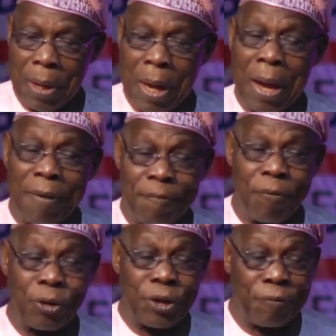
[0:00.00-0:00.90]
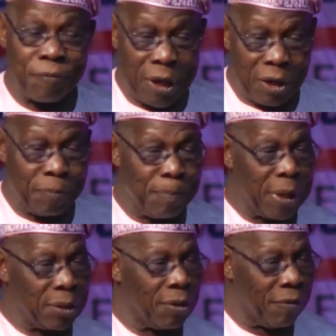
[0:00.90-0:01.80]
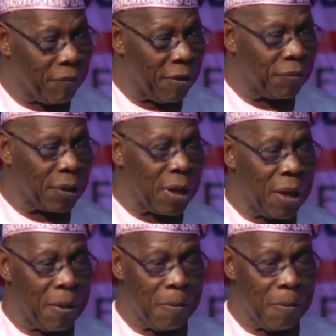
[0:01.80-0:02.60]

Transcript: and for development of Africa,